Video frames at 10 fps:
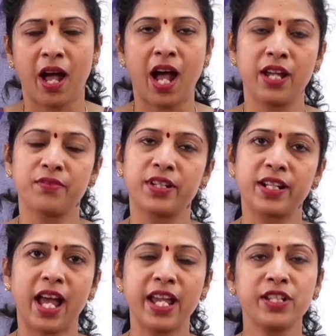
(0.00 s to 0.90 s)
I would
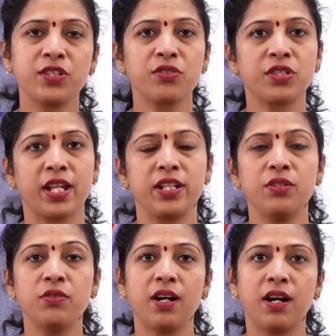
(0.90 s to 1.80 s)
like to tell
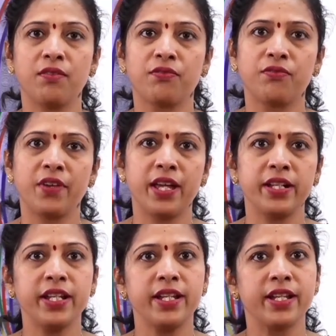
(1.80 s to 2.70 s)
you a
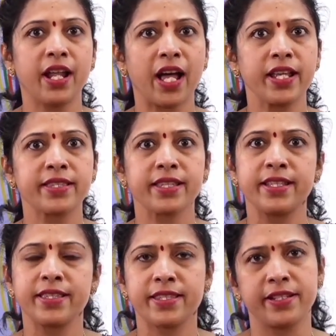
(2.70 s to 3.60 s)
very nice
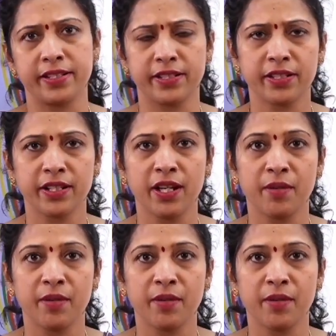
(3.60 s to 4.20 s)
incident